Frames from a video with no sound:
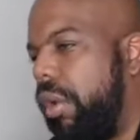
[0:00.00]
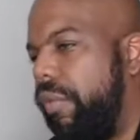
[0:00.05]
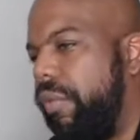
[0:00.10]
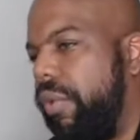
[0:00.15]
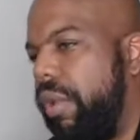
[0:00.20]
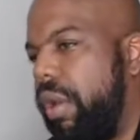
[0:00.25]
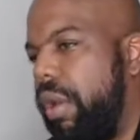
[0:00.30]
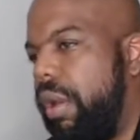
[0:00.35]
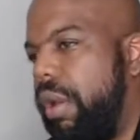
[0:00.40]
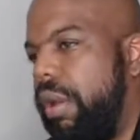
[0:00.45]

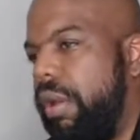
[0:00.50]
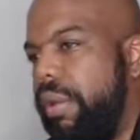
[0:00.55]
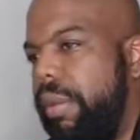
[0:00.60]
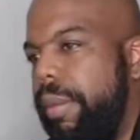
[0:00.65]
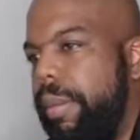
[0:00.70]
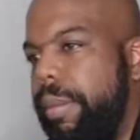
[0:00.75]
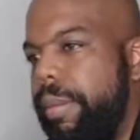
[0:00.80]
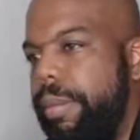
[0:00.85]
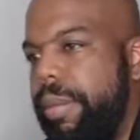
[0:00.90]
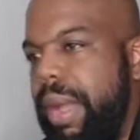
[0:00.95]
Law
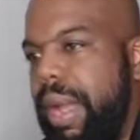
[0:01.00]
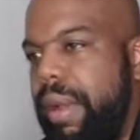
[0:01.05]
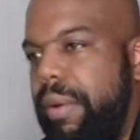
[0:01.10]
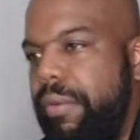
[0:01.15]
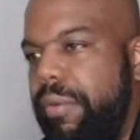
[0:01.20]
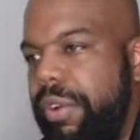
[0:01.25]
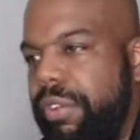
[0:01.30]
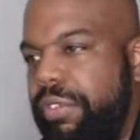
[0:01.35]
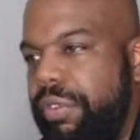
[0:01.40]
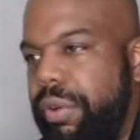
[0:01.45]
by
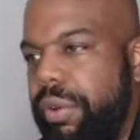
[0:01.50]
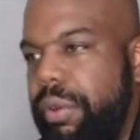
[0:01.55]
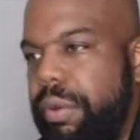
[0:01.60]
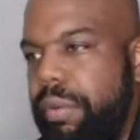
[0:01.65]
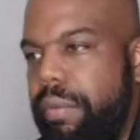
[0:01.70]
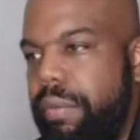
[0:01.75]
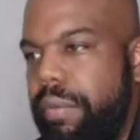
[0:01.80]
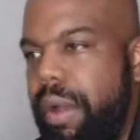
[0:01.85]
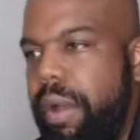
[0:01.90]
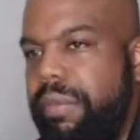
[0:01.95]
Richard
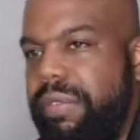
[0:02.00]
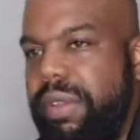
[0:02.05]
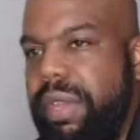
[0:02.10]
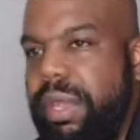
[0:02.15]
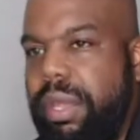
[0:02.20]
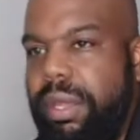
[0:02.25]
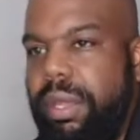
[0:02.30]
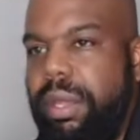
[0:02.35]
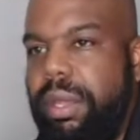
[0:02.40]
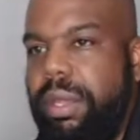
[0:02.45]

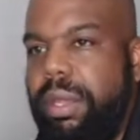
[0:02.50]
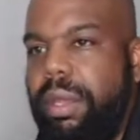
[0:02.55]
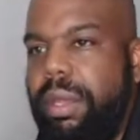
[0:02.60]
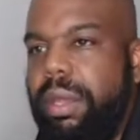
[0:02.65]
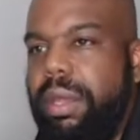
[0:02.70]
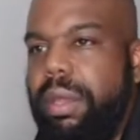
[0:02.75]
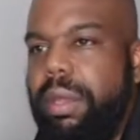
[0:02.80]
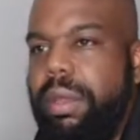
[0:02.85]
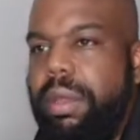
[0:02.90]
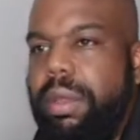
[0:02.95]
Rothstein.
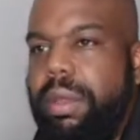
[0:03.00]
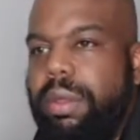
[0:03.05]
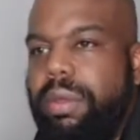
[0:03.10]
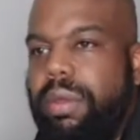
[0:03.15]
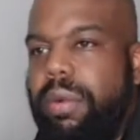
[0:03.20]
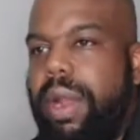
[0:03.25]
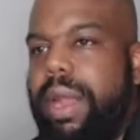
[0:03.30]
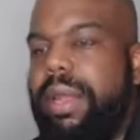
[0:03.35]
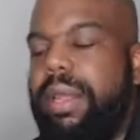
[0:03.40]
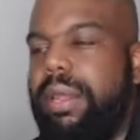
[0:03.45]

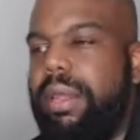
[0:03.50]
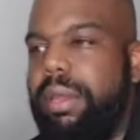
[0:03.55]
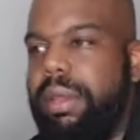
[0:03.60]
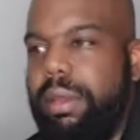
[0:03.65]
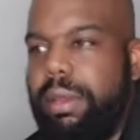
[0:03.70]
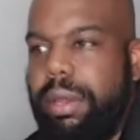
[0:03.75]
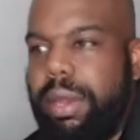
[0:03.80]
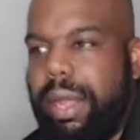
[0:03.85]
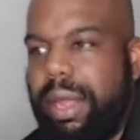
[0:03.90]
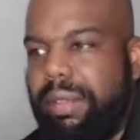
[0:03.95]
So, right,
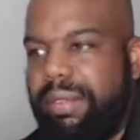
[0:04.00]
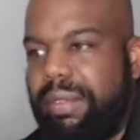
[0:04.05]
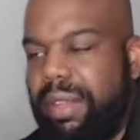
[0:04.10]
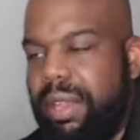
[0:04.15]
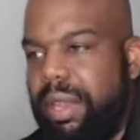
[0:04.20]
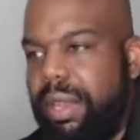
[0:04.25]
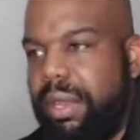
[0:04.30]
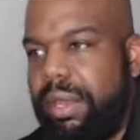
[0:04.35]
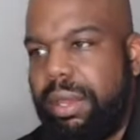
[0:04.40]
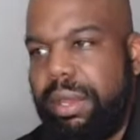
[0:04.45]
like I
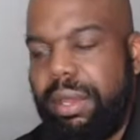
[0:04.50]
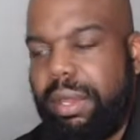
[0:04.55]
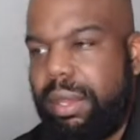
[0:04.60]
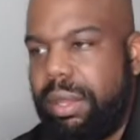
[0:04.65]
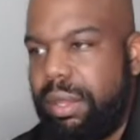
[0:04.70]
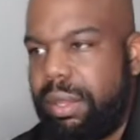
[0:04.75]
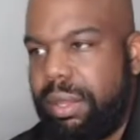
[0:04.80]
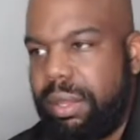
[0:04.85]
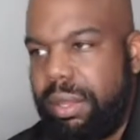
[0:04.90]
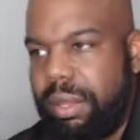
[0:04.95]
said,
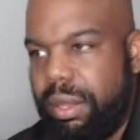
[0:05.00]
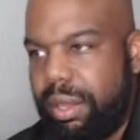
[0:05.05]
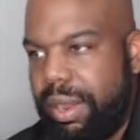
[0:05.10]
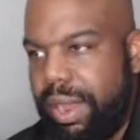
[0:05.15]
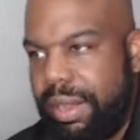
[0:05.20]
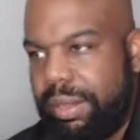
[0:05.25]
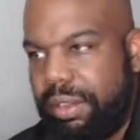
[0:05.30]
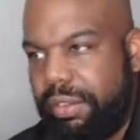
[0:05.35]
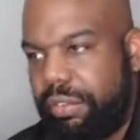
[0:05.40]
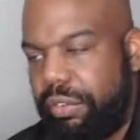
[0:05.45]
you
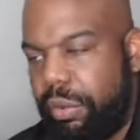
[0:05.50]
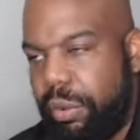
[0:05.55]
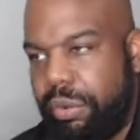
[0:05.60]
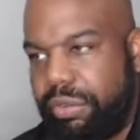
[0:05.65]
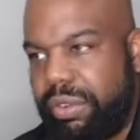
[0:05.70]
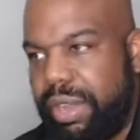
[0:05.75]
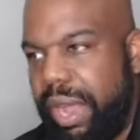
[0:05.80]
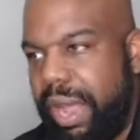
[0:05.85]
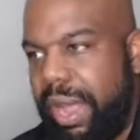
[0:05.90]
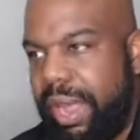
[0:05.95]
got this
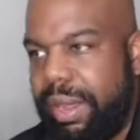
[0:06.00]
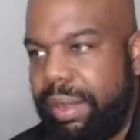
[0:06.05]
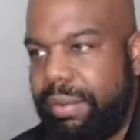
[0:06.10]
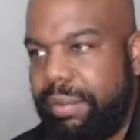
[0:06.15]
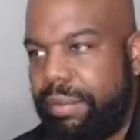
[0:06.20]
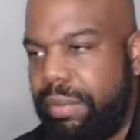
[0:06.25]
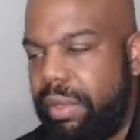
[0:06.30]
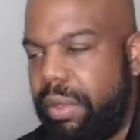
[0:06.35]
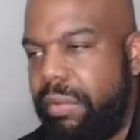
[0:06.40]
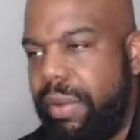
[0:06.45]
Jewish guy
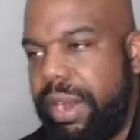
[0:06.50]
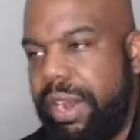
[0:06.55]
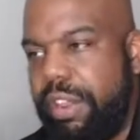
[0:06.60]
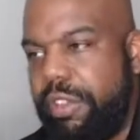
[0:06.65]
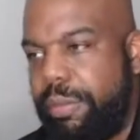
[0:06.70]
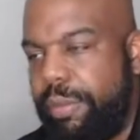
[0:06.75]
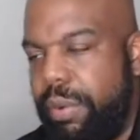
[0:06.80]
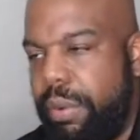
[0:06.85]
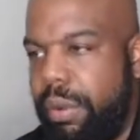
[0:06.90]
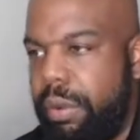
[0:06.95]
writing
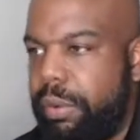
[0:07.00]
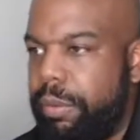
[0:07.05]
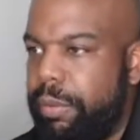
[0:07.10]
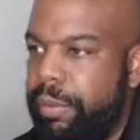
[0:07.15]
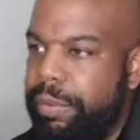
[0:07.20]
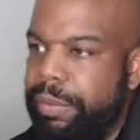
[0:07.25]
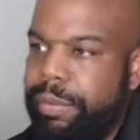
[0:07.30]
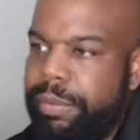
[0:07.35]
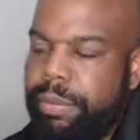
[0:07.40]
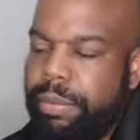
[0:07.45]
his book
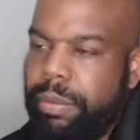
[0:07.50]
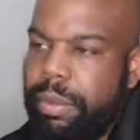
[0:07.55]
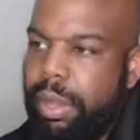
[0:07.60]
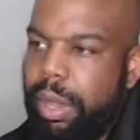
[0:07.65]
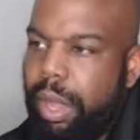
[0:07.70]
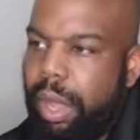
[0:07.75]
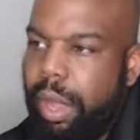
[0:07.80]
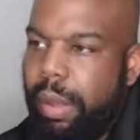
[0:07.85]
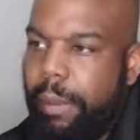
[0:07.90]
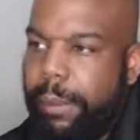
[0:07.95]

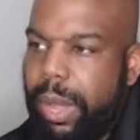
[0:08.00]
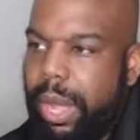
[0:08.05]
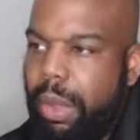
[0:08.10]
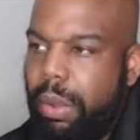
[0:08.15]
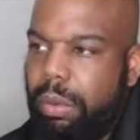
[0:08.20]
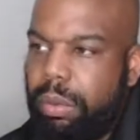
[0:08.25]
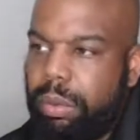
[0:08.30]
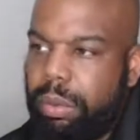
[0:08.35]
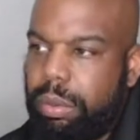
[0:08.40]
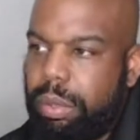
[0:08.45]

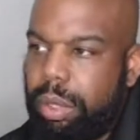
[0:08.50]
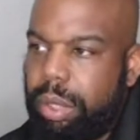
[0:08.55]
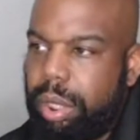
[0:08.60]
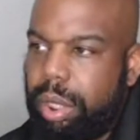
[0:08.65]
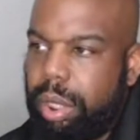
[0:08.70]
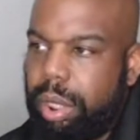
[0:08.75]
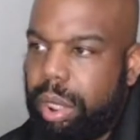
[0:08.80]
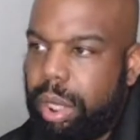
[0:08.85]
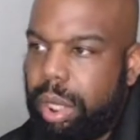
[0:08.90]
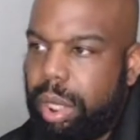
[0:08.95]
about
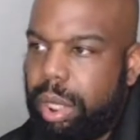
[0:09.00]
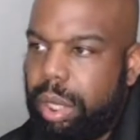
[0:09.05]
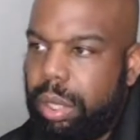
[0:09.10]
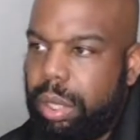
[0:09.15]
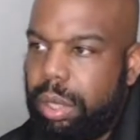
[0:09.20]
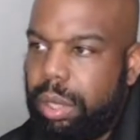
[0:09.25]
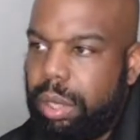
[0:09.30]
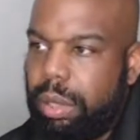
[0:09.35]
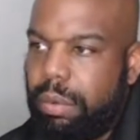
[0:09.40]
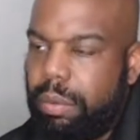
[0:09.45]

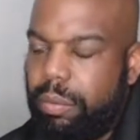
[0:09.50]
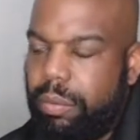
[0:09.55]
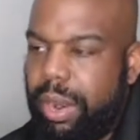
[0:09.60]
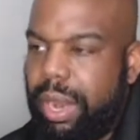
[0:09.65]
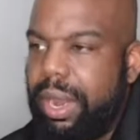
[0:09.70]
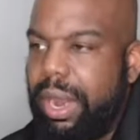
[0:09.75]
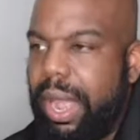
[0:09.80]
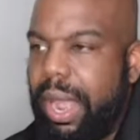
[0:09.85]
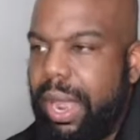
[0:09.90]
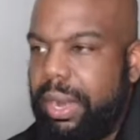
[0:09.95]

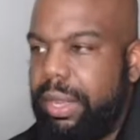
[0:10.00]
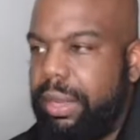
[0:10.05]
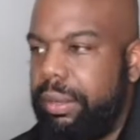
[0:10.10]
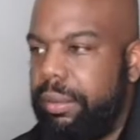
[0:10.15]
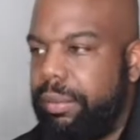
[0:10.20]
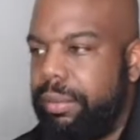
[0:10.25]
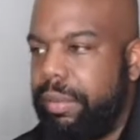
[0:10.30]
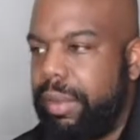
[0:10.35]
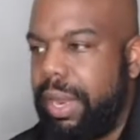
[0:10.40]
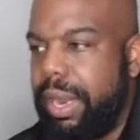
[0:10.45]
redlining
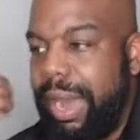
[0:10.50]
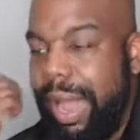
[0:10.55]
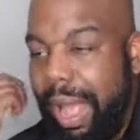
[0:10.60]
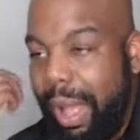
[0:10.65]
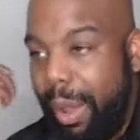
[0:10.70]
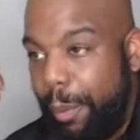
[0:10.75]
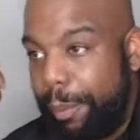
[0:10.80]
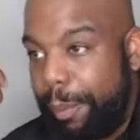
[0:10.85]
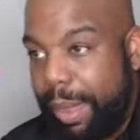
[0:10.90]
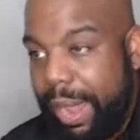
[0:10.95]
and
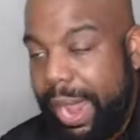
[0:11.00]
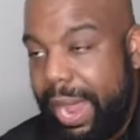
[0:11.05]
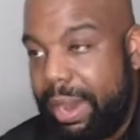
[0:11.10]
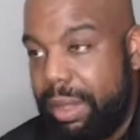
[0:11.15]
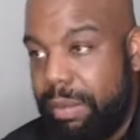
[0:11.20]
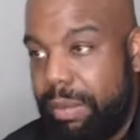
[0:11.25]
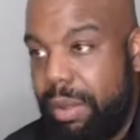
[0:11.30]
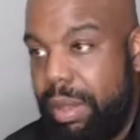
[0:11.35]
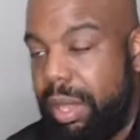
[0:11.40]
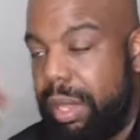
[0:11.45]
how bad
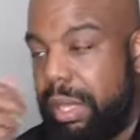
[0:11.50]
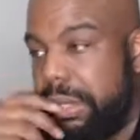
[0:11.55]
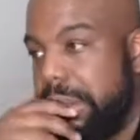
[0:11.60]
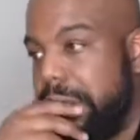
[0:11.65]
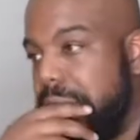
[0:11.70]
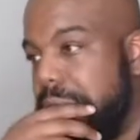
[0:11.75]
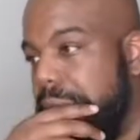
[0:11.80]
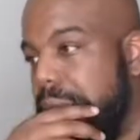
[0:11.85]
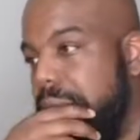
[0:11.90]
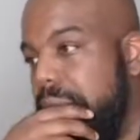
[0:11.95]
it
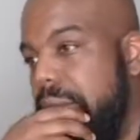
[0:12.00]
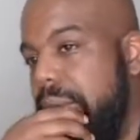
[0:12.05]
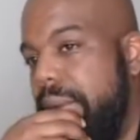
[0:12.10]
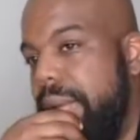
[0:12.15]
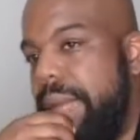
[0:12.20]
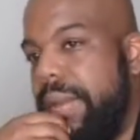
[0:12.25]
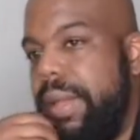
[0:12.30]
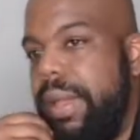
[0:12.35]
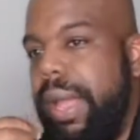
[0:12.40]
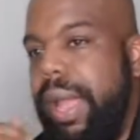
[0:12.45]
was,
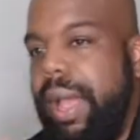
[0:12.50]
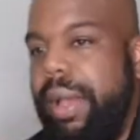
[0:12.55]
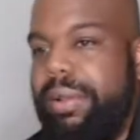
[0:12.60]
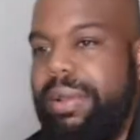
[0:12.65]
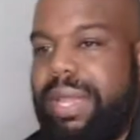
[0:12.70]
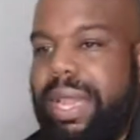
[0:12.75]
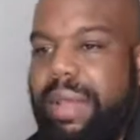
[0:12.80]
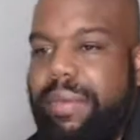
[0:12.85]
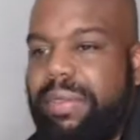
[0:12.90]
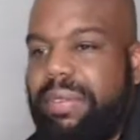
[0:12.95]
how
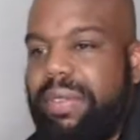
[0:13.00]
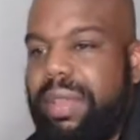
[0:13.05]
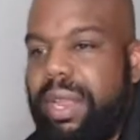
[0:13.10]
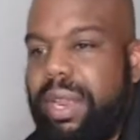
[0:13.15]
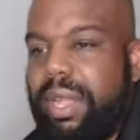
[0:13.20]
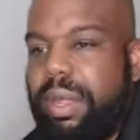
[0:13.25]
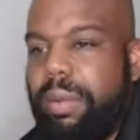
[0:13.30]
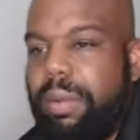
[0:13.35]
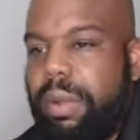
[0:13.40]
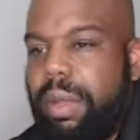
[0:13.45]

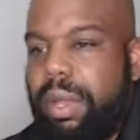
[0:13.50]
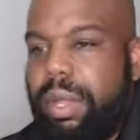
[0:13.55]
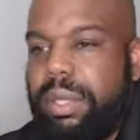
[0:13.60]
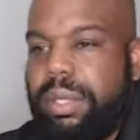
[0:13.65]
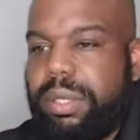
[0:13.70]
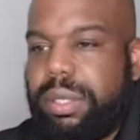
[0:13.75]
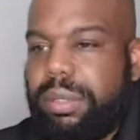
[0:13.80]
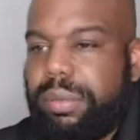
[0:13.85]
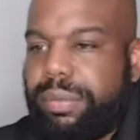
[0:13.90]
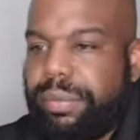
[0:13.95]
devastating it
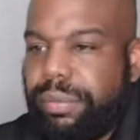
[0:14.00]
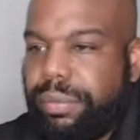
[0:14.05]
was.